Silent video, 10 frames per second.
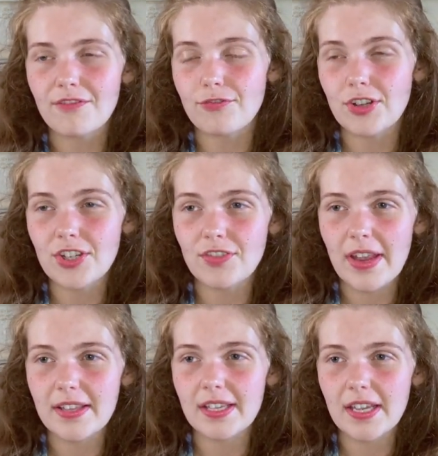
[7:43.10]

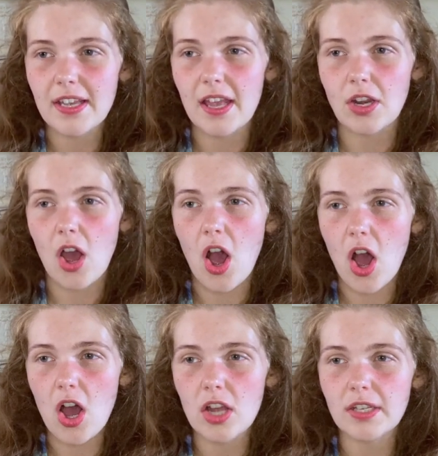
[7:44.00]
frustrating and
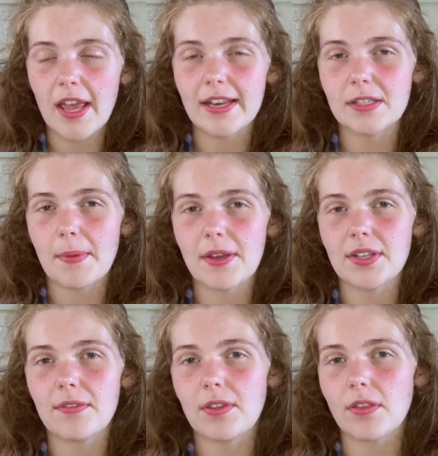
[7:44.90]
hard, and
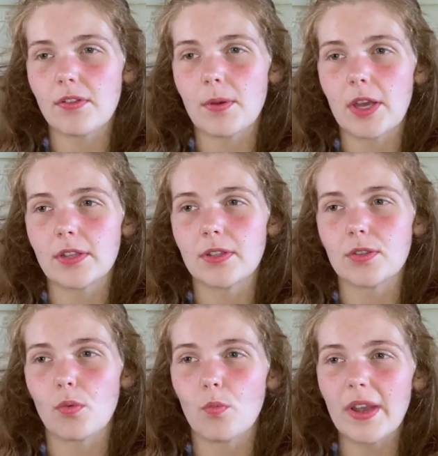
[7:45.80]
especially if the other
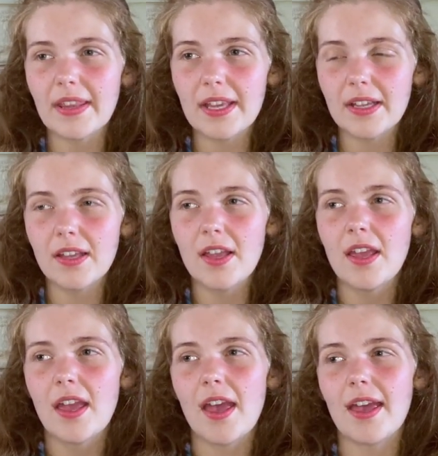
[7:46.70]
person's unwilling.
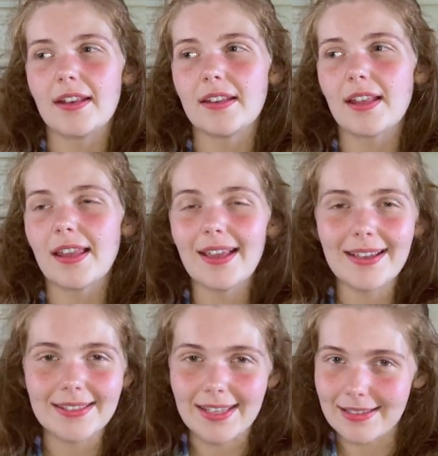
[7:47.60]
And like
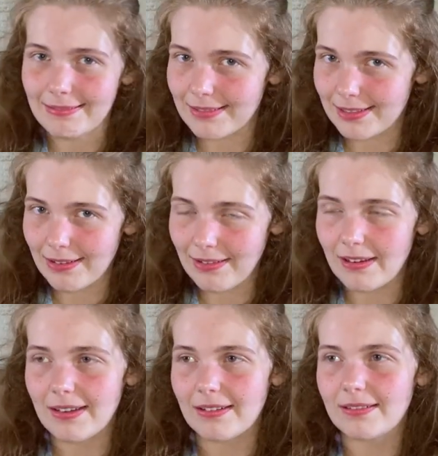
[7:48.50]
I said at the
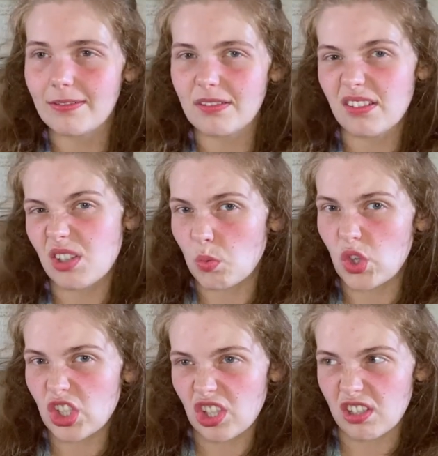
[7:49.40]
start,
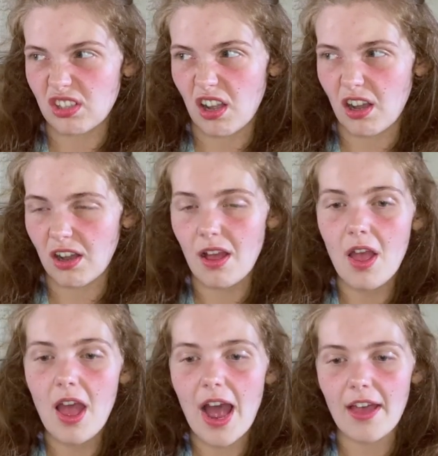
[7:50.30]
towards the start,
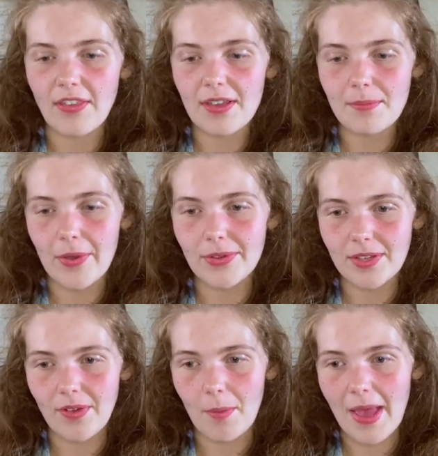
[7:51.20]
I think most
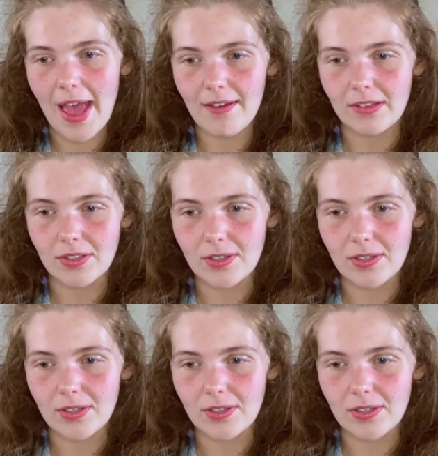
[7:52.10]
of our parents